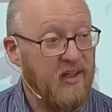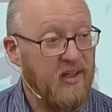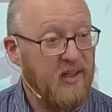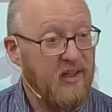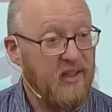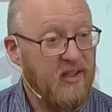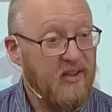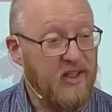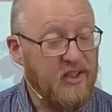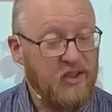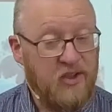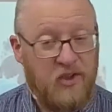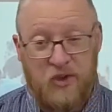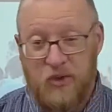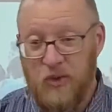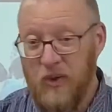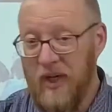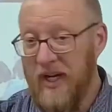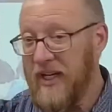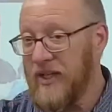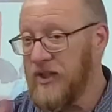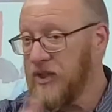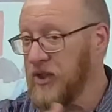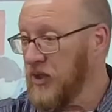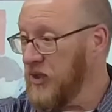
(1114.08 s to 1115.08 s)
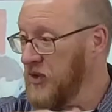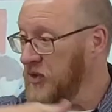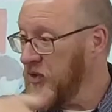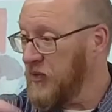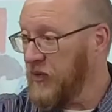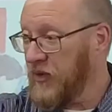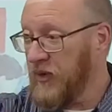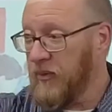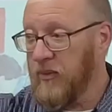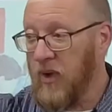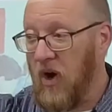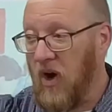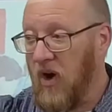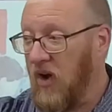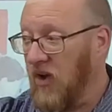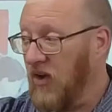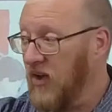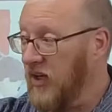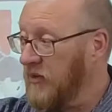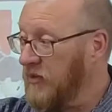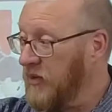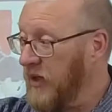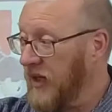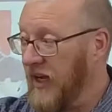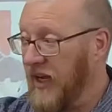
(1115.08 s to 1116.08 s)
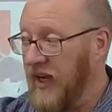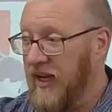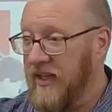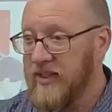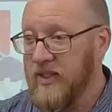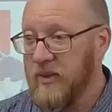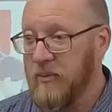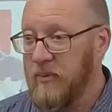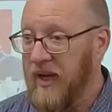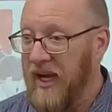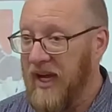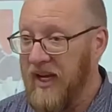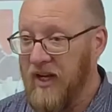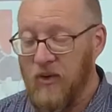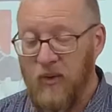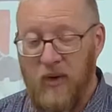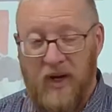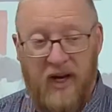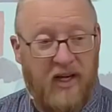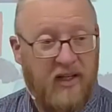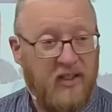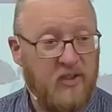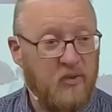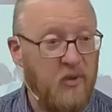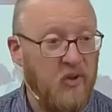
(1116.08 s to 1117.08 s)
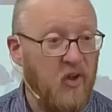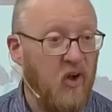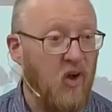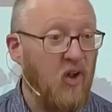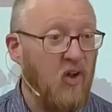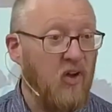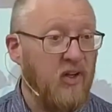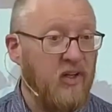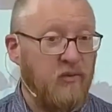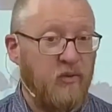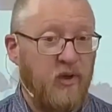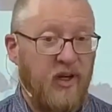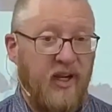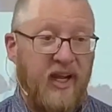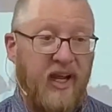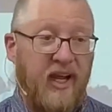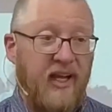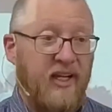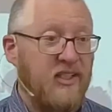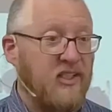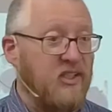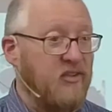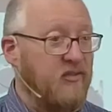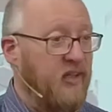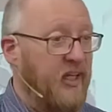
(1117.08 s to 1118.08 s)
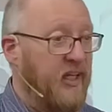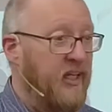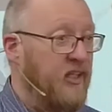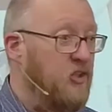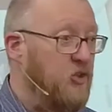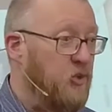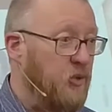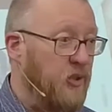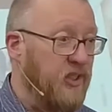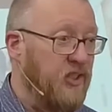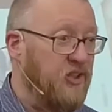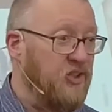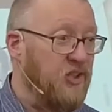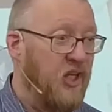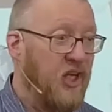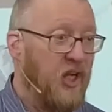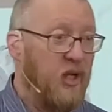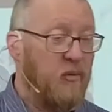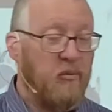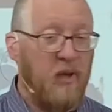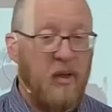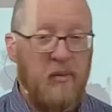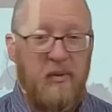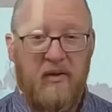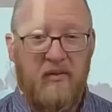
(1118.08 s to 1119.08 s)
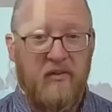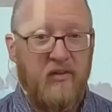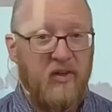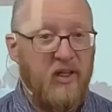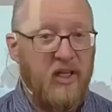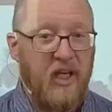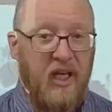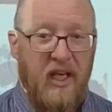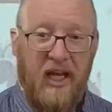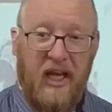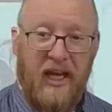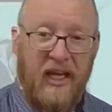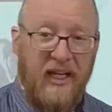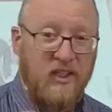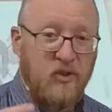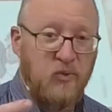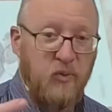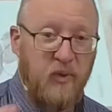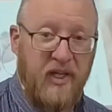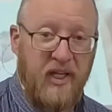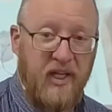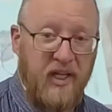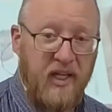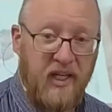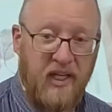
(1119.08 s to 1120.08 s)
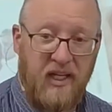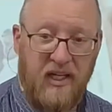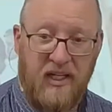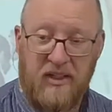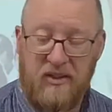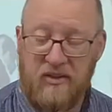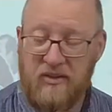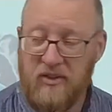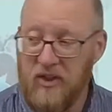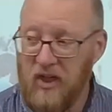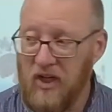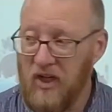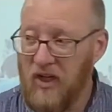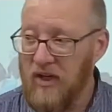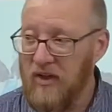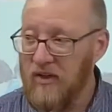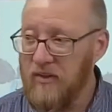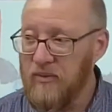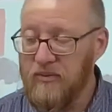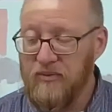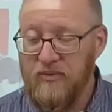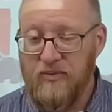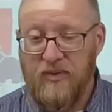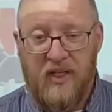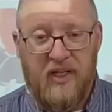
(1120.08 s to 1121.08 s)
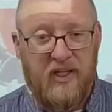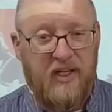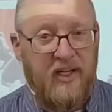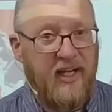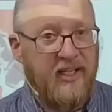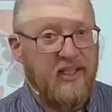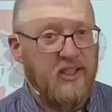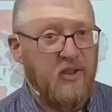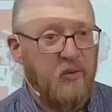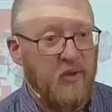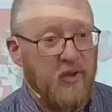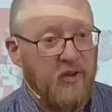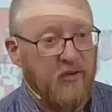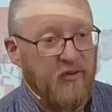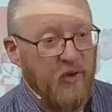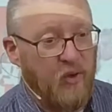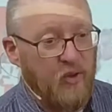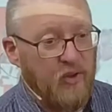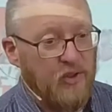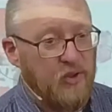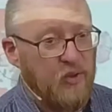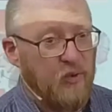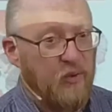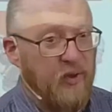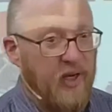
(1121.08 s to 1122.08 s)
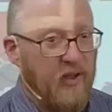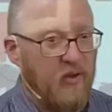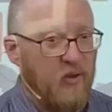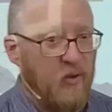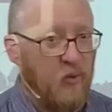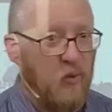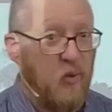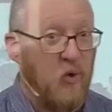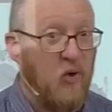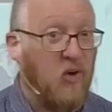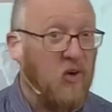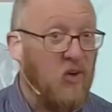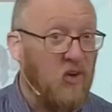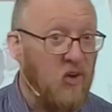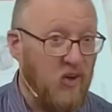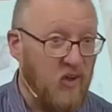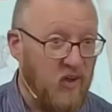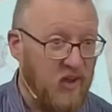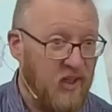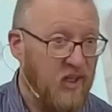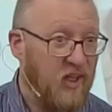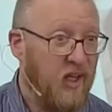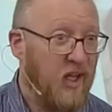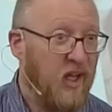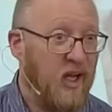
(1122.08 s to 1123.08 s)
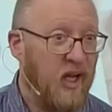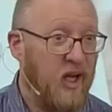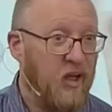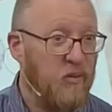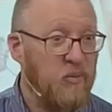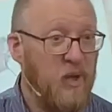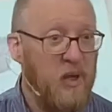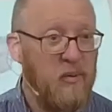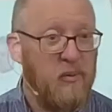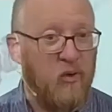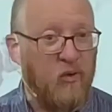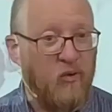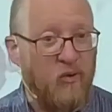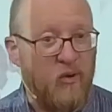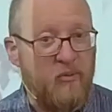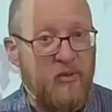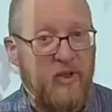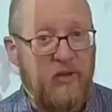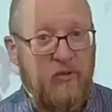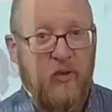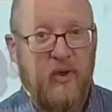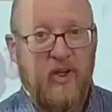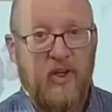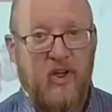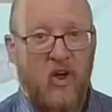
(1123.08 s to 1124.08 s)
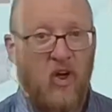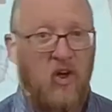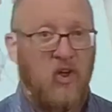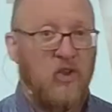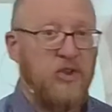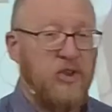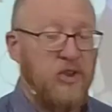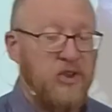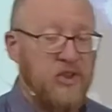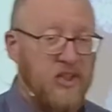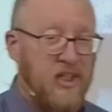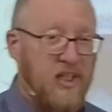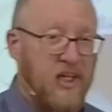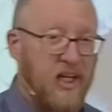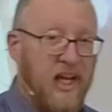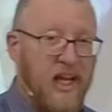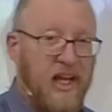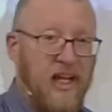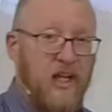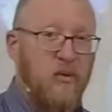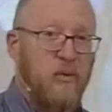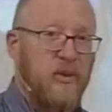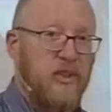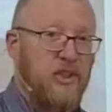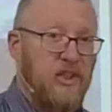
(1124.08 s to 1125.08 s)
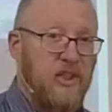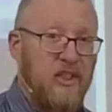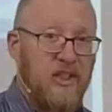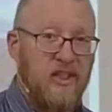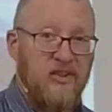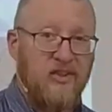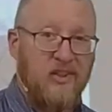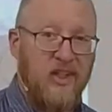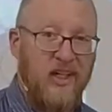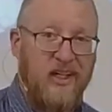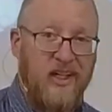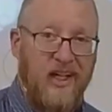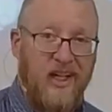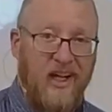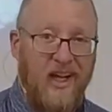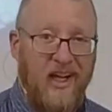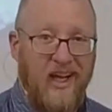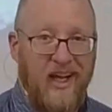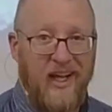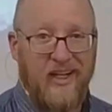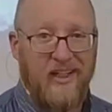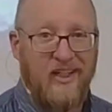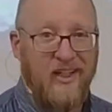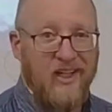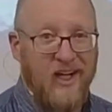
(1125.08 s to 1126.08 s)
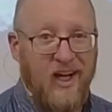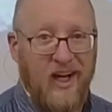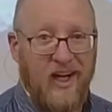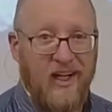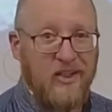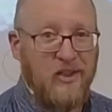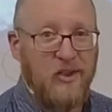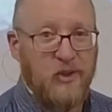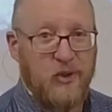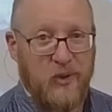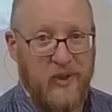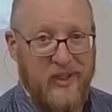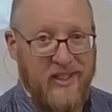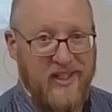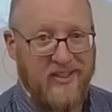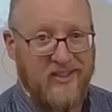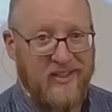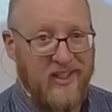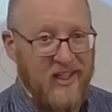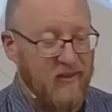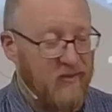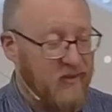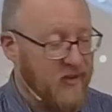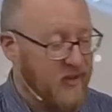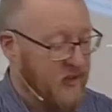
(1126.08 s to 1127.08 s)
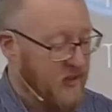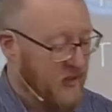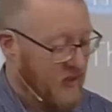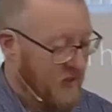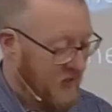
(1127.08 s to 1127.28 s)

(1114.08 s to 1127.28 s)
That strangers from all different kinds of backgrounds, with all different kinds of interests, maybe even as we uh, are connecting with folks around the world, uh, people from different cultures and languages and, and countries, even,